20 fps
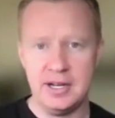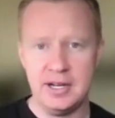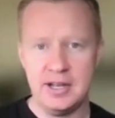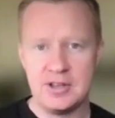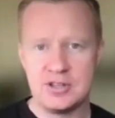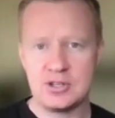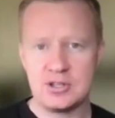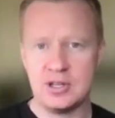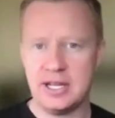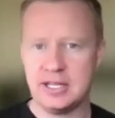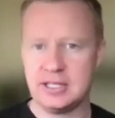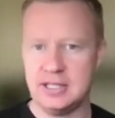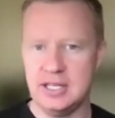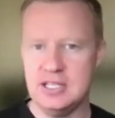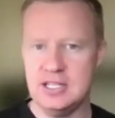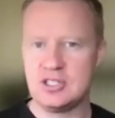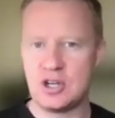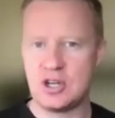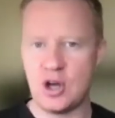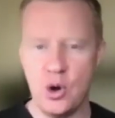So like
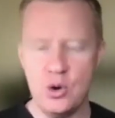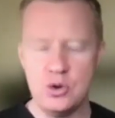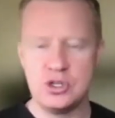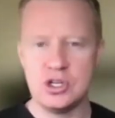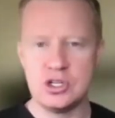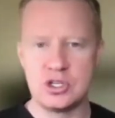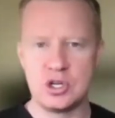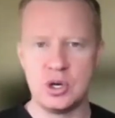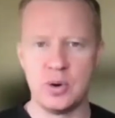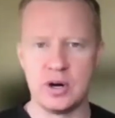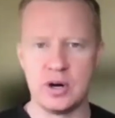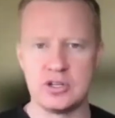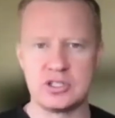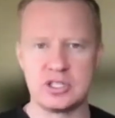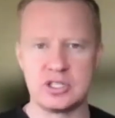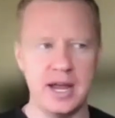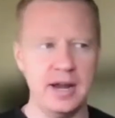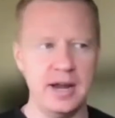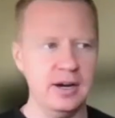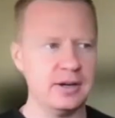these coaches who are
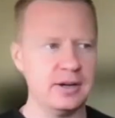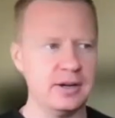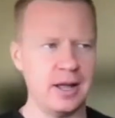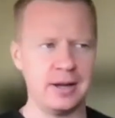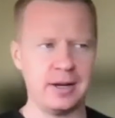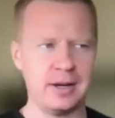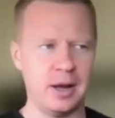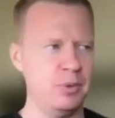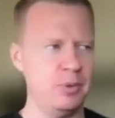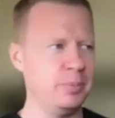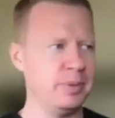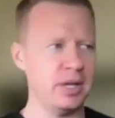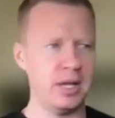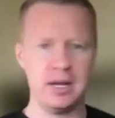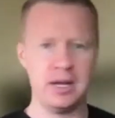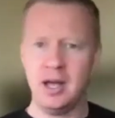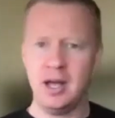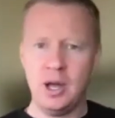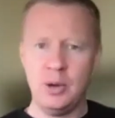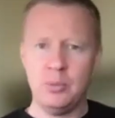scared, like I'm going to be
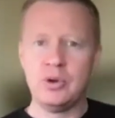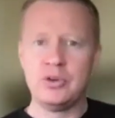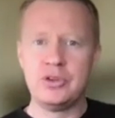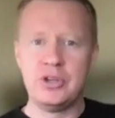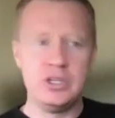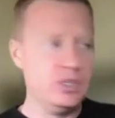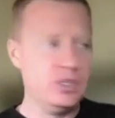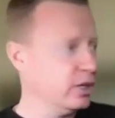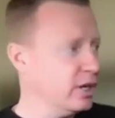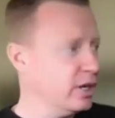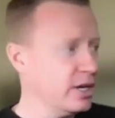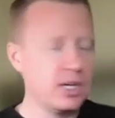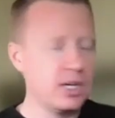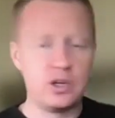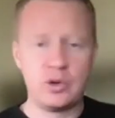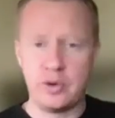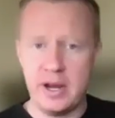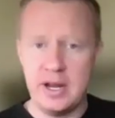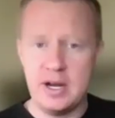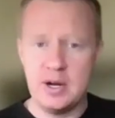like, well, then you're going to
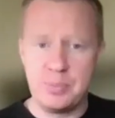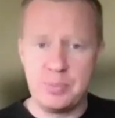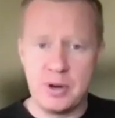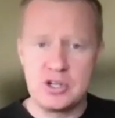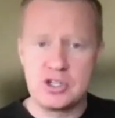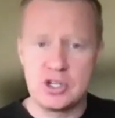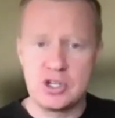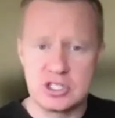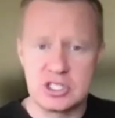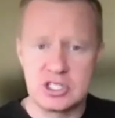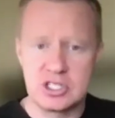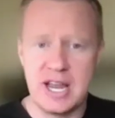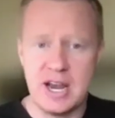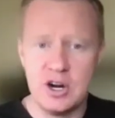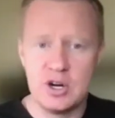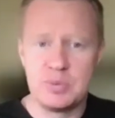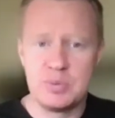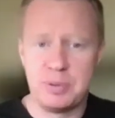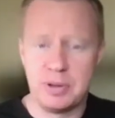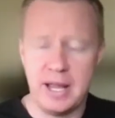create a bunch of
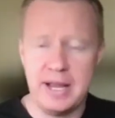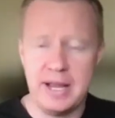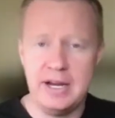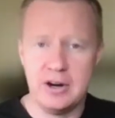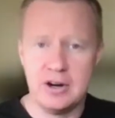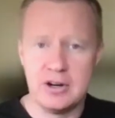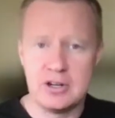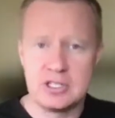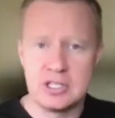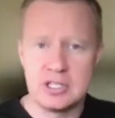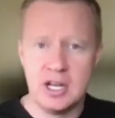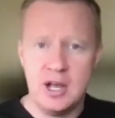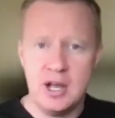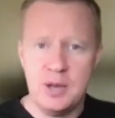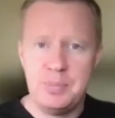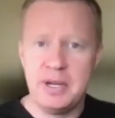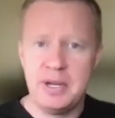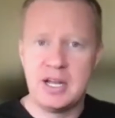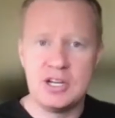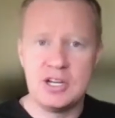scared players
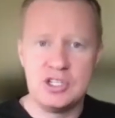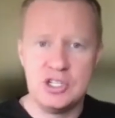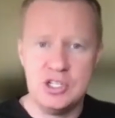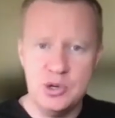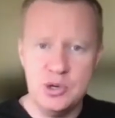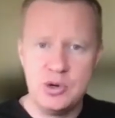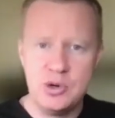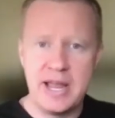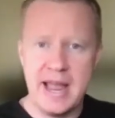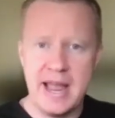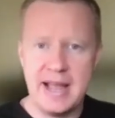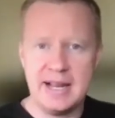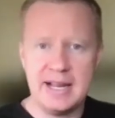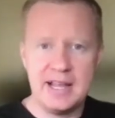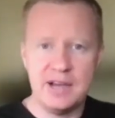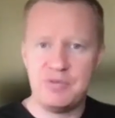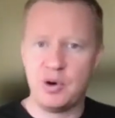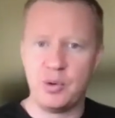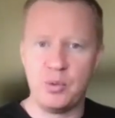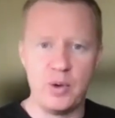because you can't
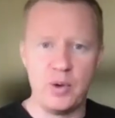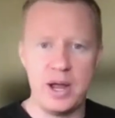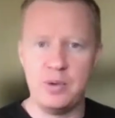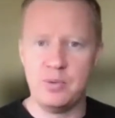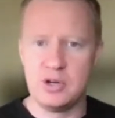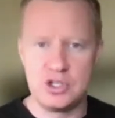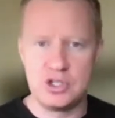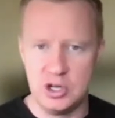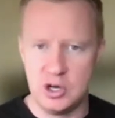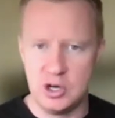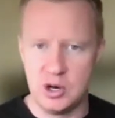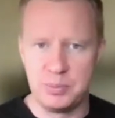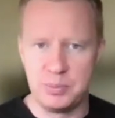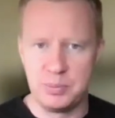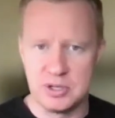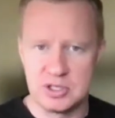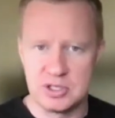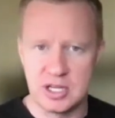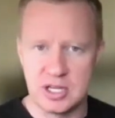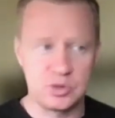give away what you don't
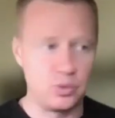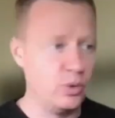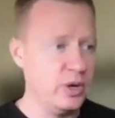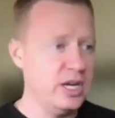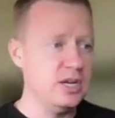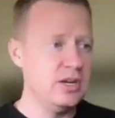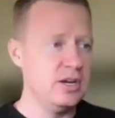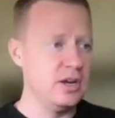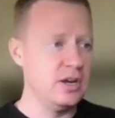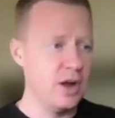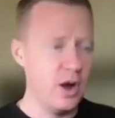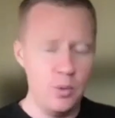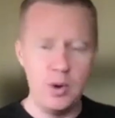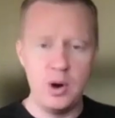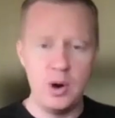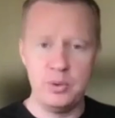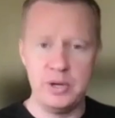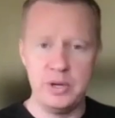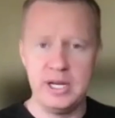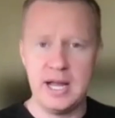possess. We know
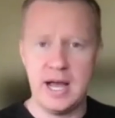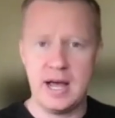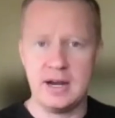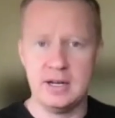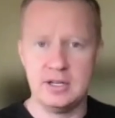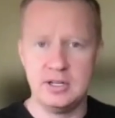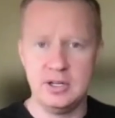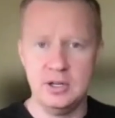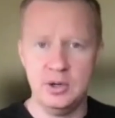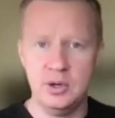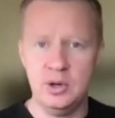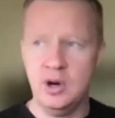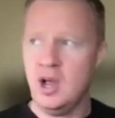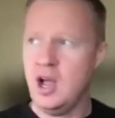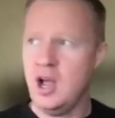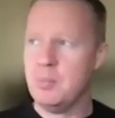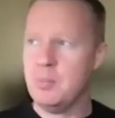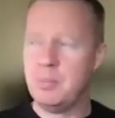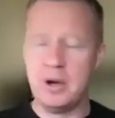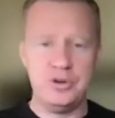what we got to do,
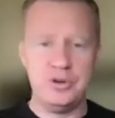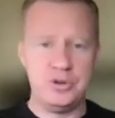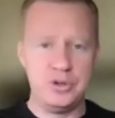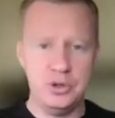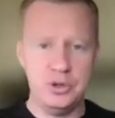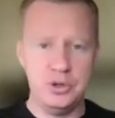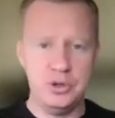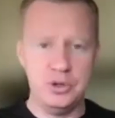but do